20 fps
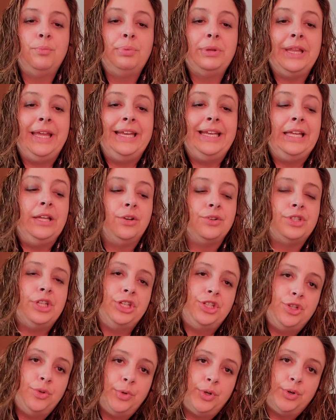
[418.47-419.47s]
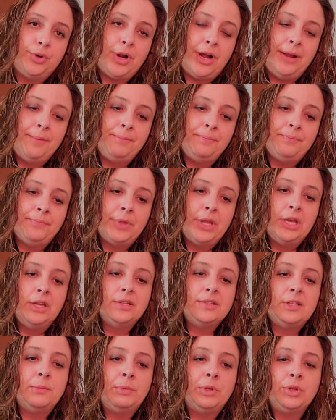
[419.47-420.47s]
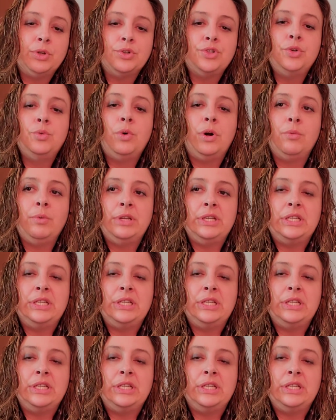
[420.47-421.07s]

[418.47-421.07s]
plead guilty to a crime, similar to what we